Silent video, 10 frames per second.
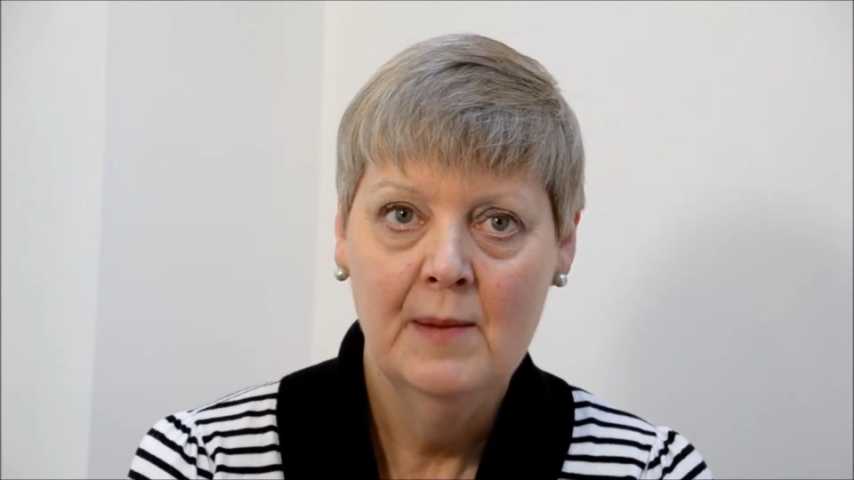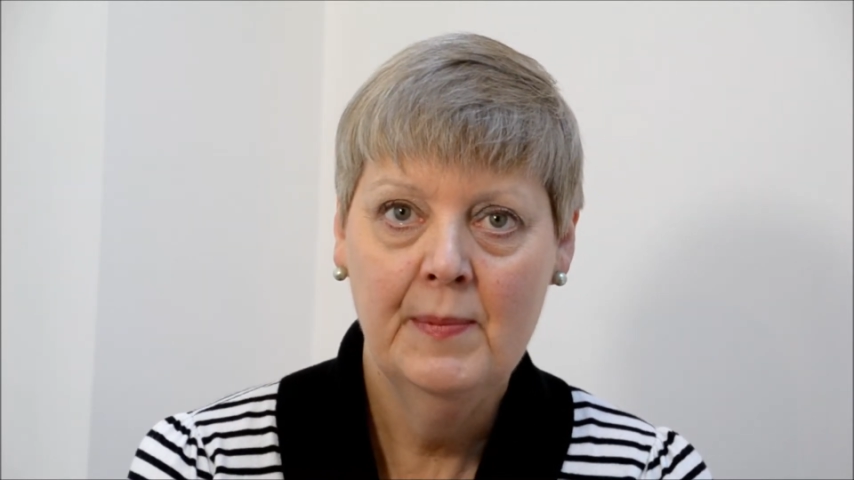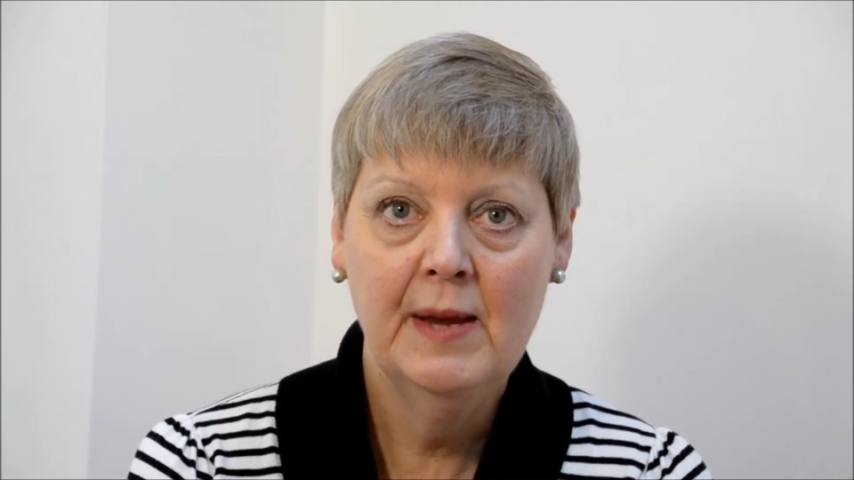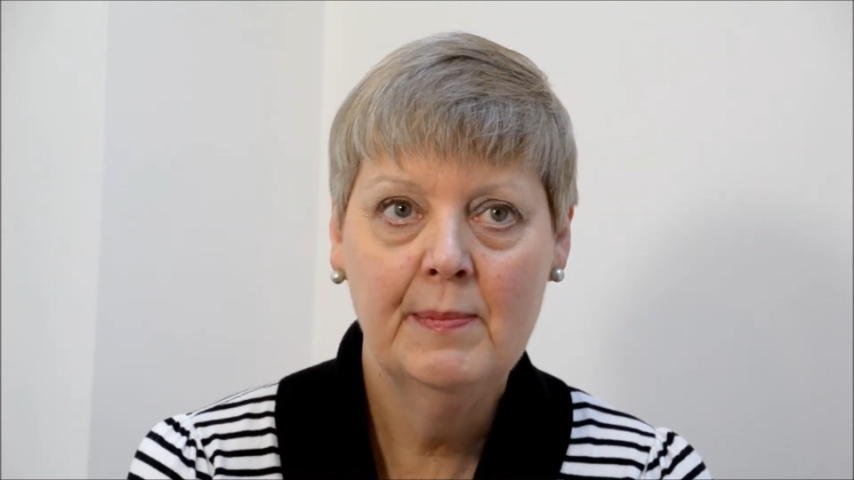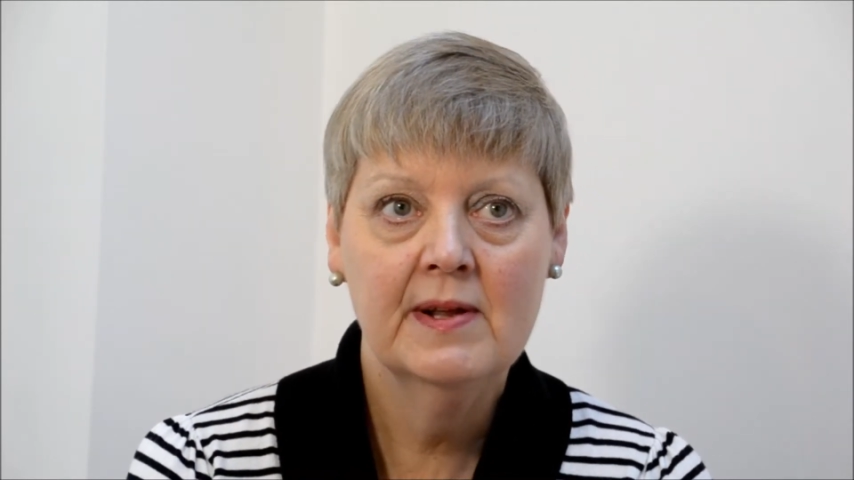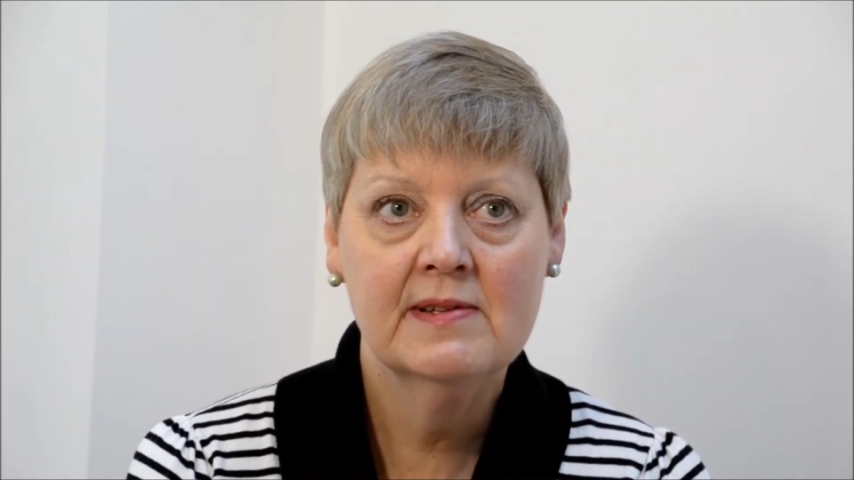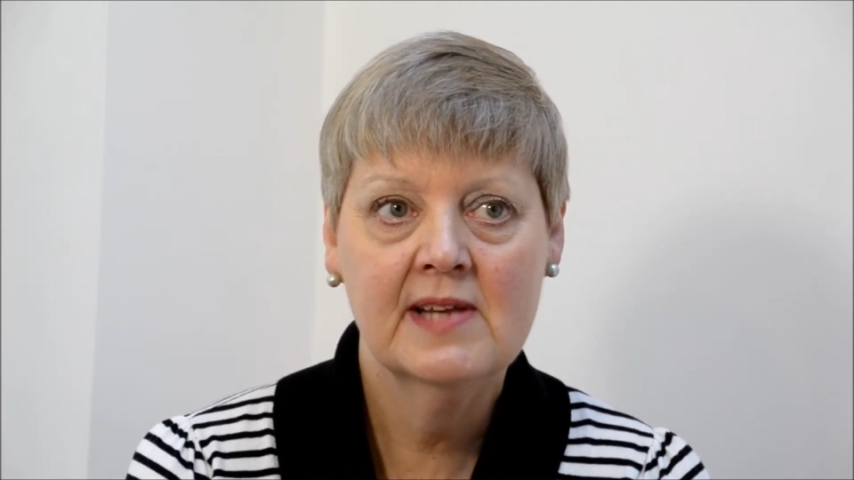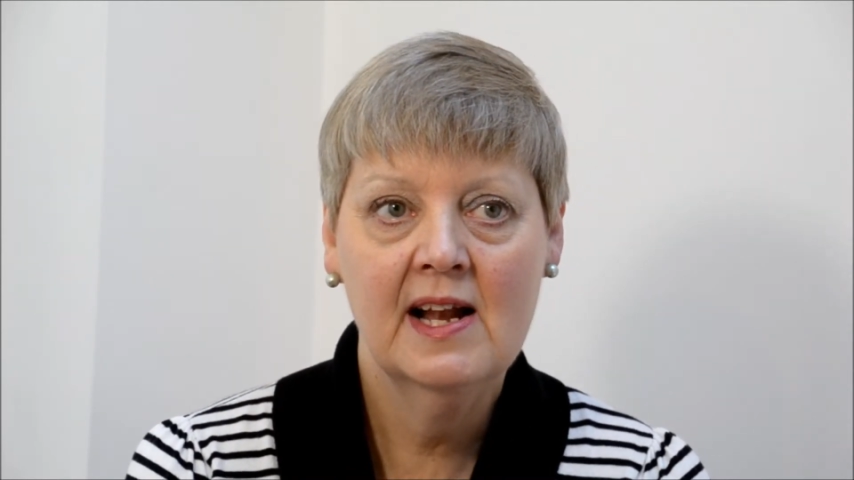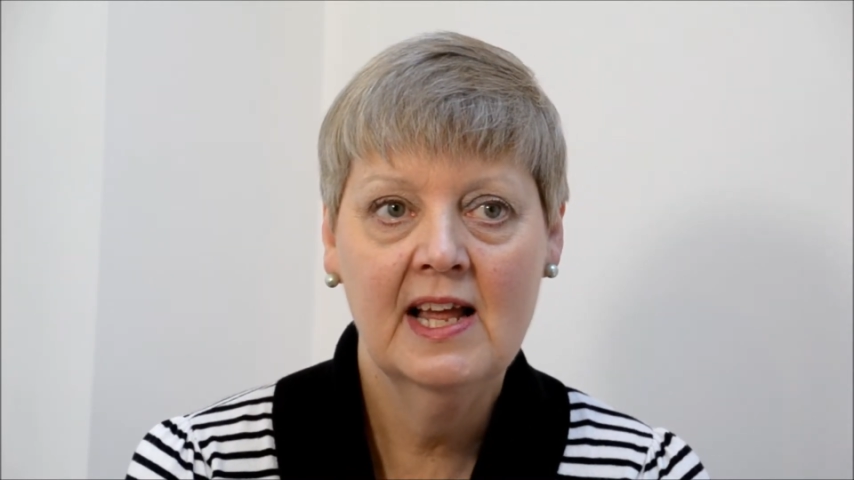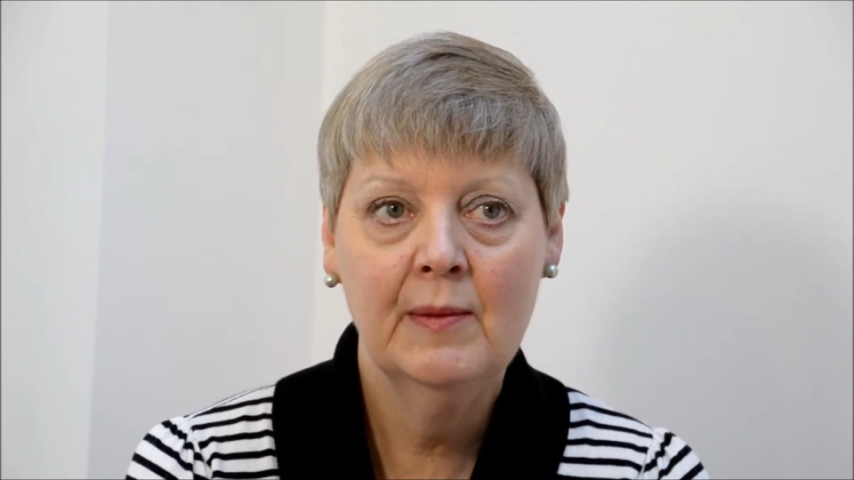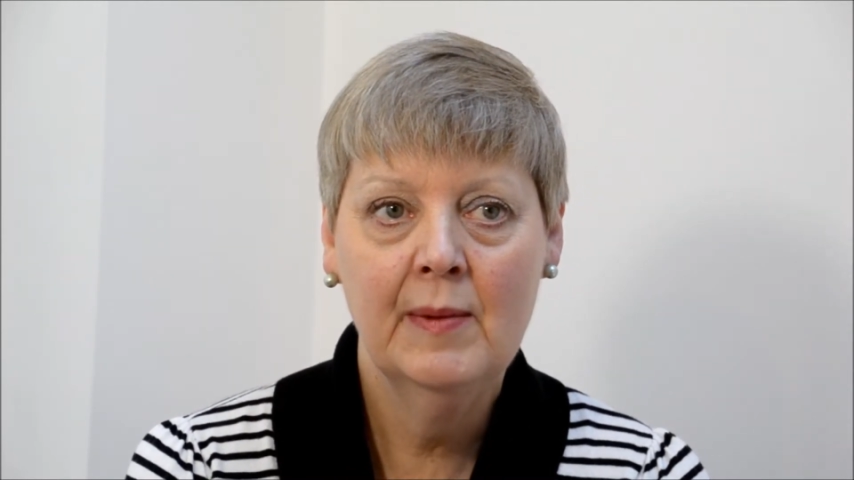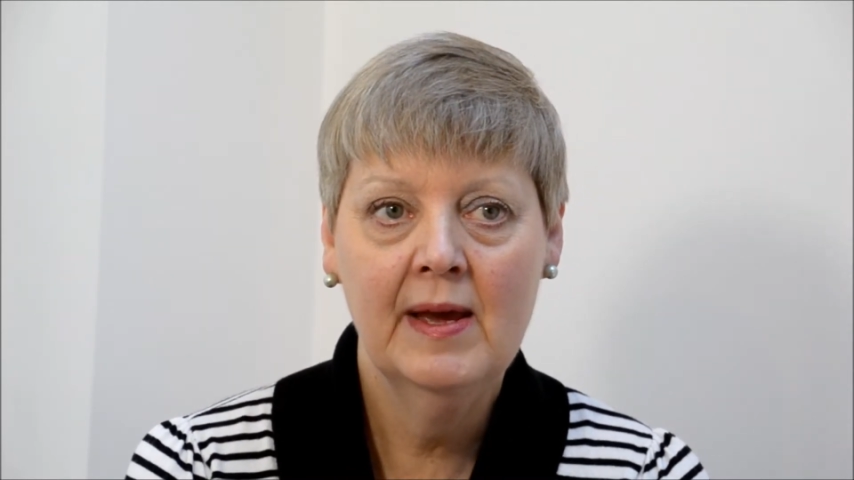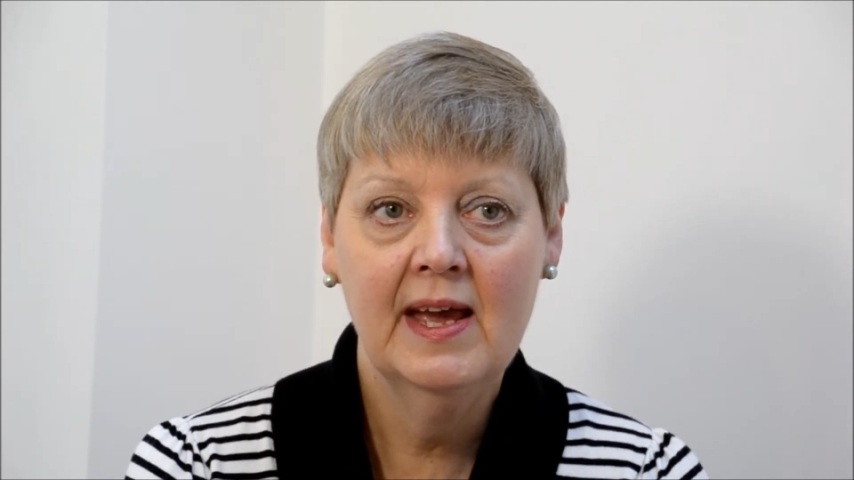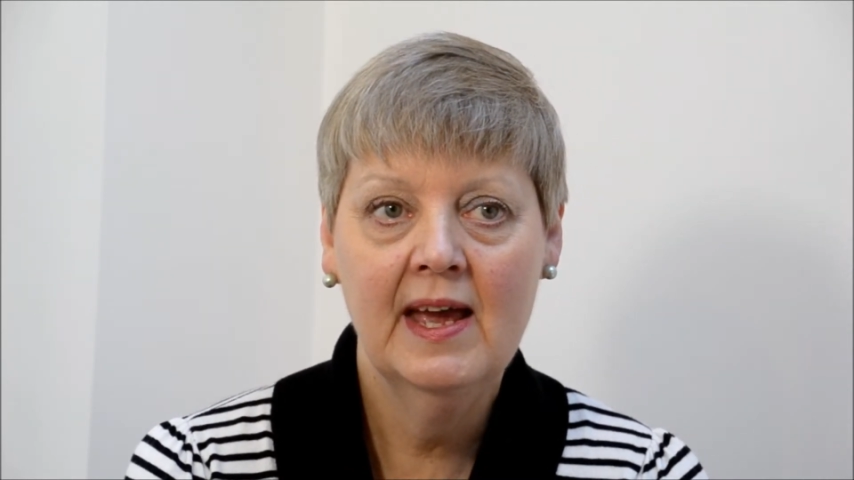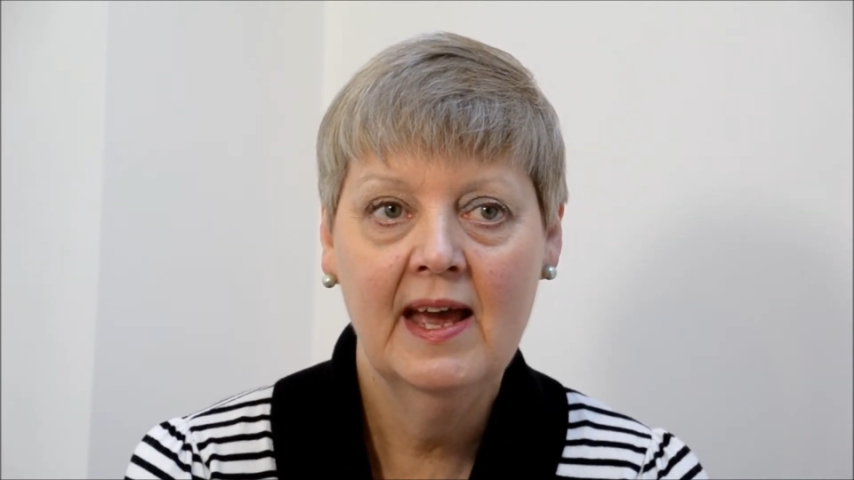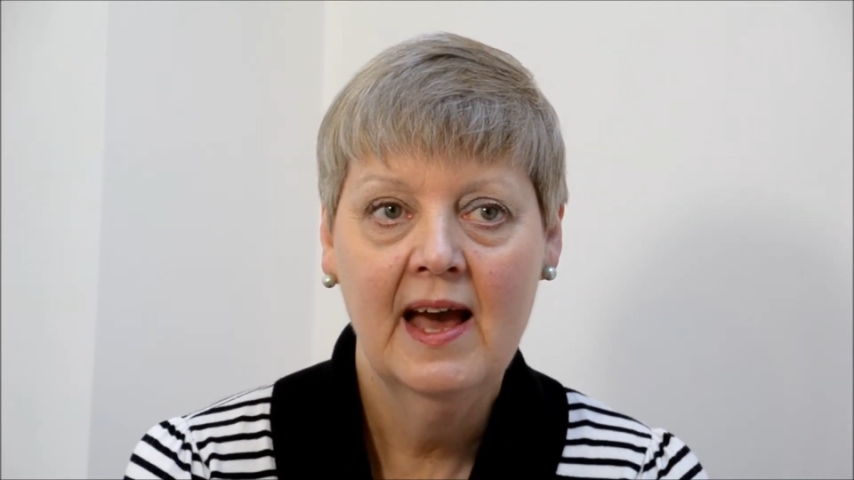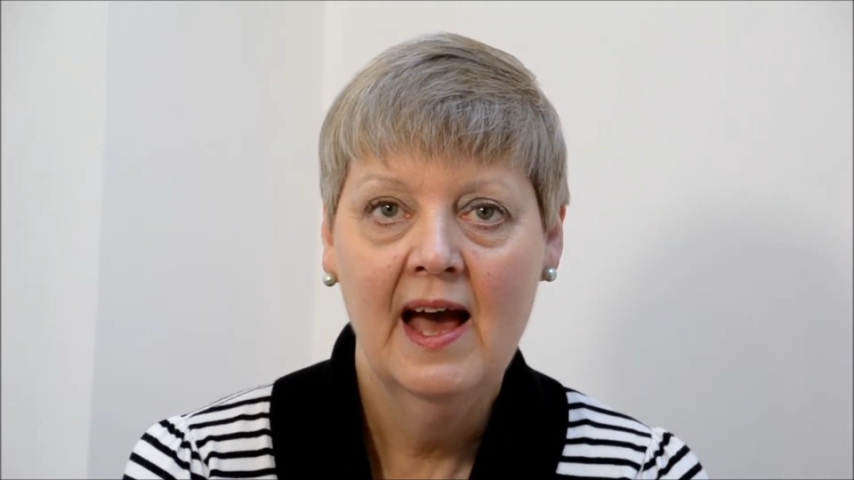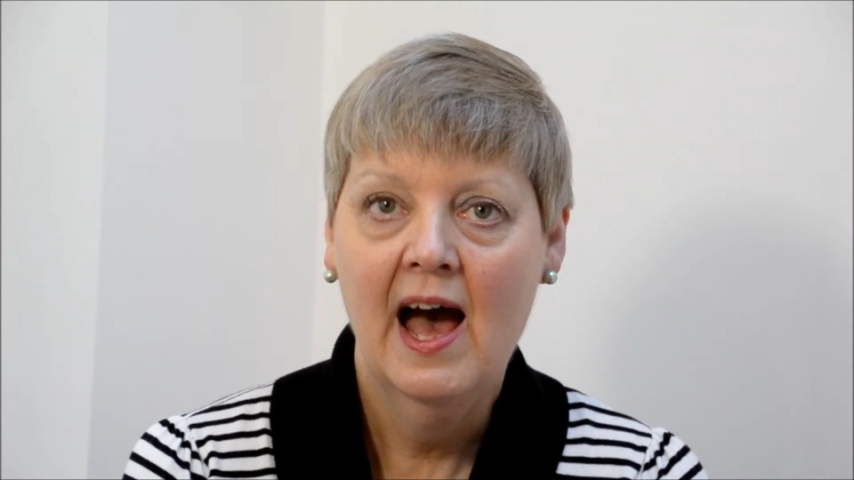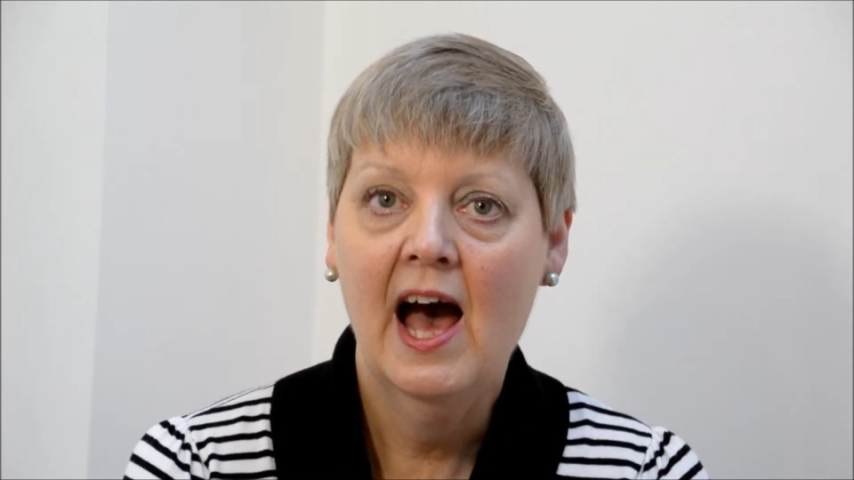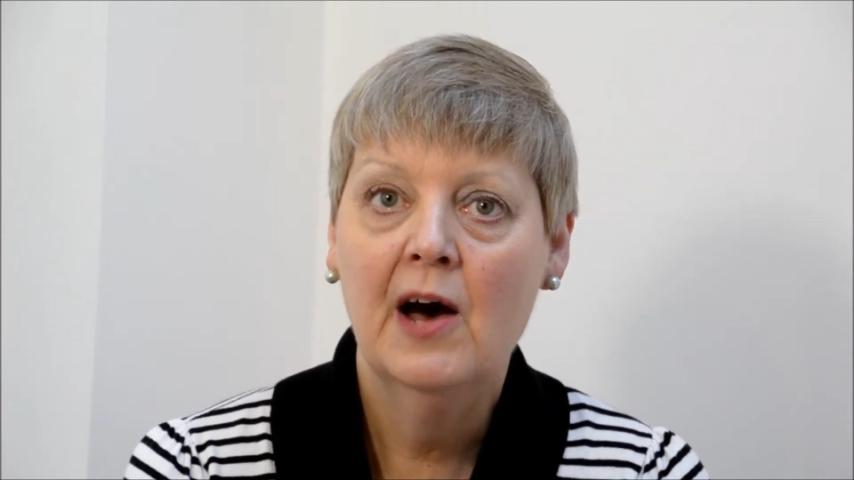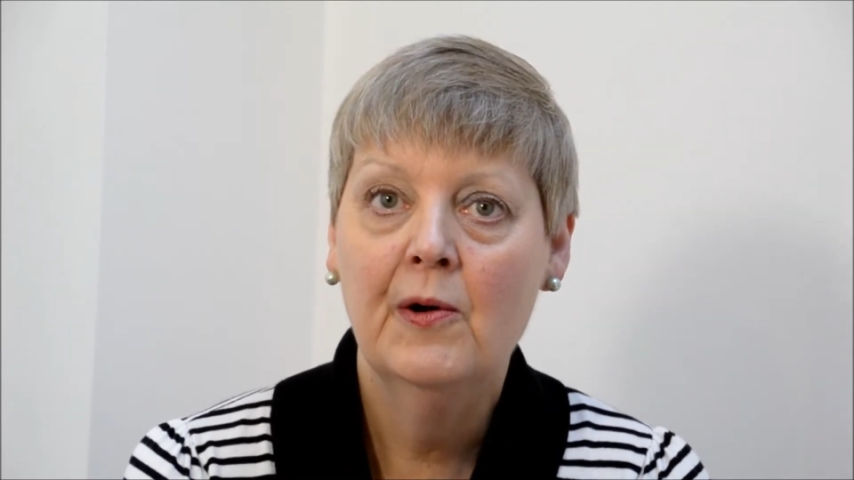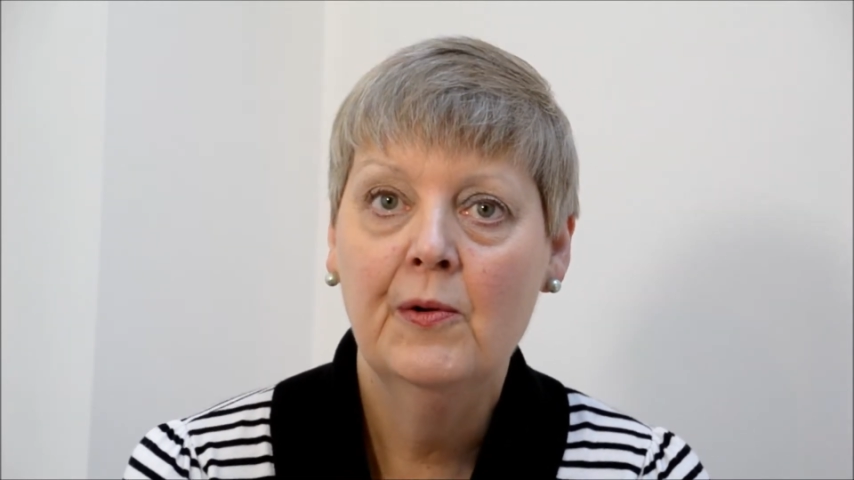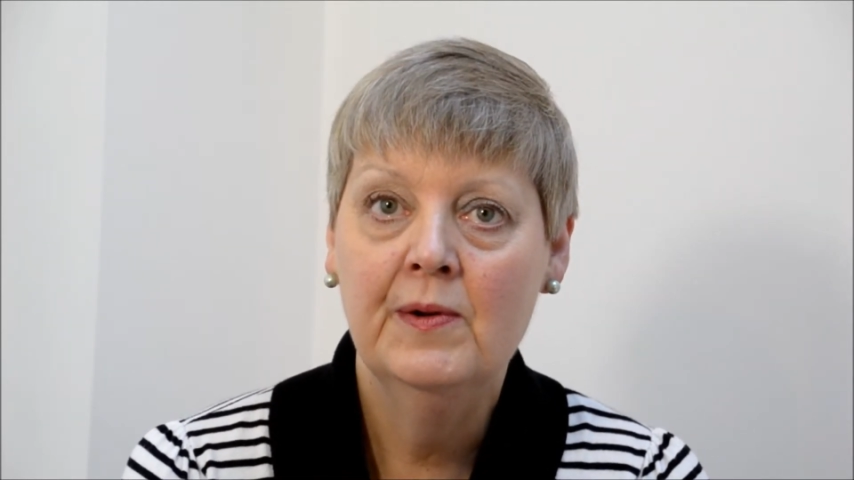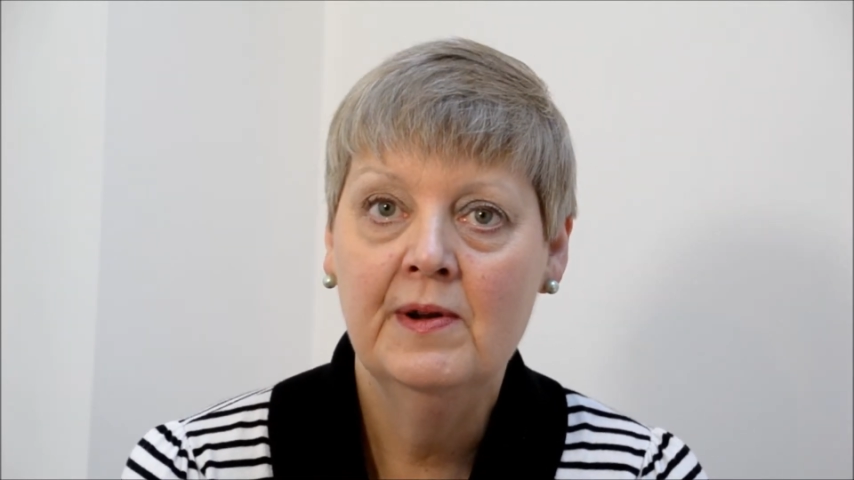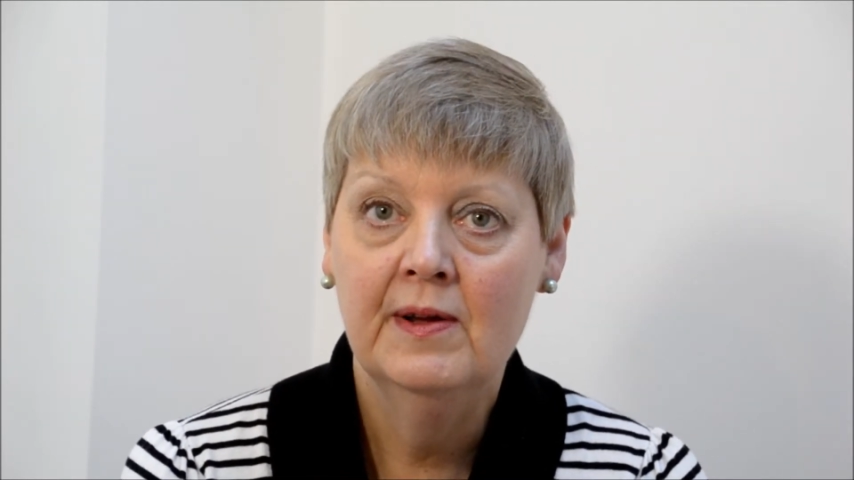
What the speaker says: people are telling me how